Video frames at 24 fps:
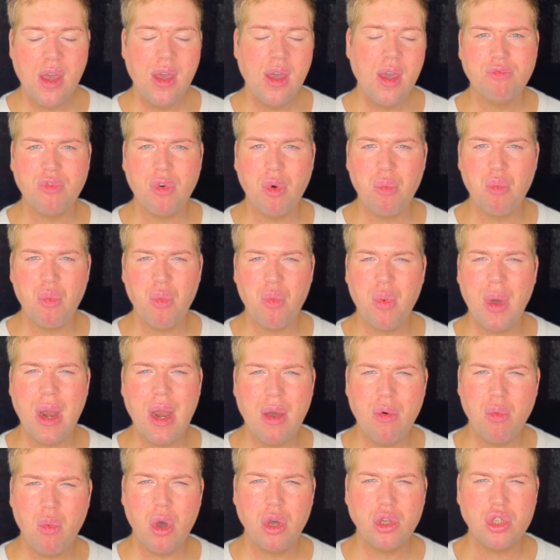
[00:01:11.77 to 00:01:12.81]
From when
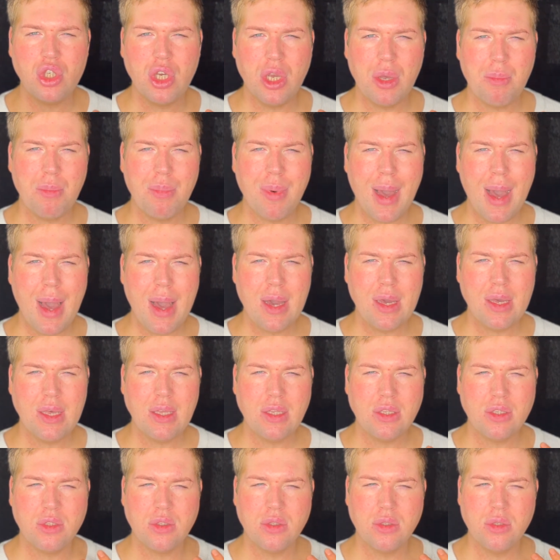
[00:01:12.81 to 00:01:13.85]
I watch it back,
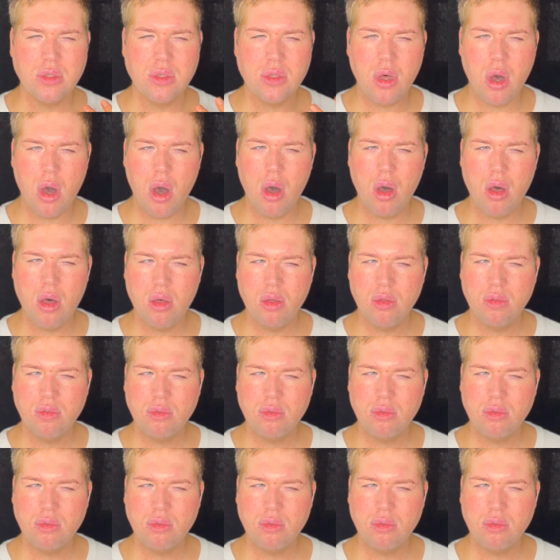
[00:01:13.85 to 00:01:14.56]
it's not